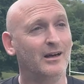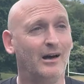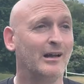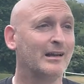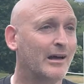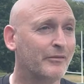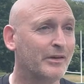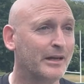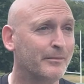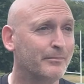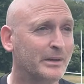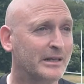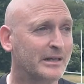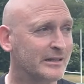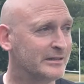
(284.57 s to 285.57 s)
I love it
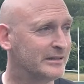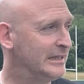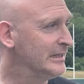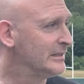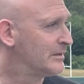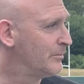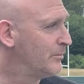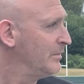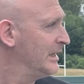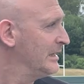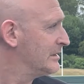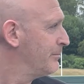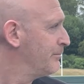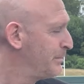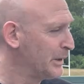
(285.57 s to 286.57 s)
because it's the,
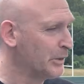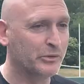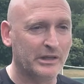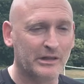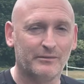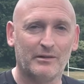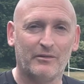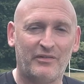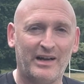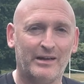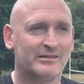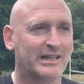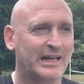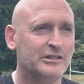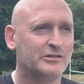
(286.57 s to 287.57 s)
it's the building of your
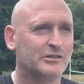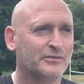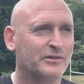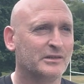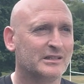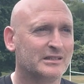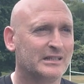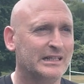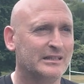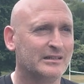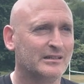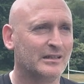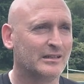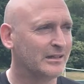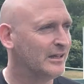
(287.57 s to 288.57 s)
foundations for the
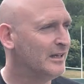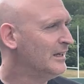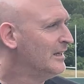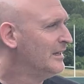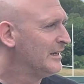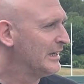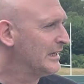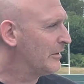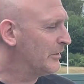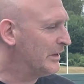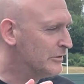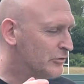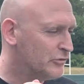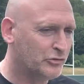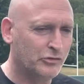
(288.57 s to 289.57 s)
season and you know
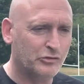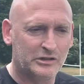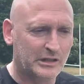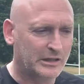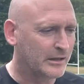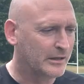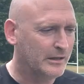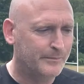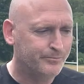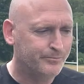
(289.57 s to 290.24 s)
introducing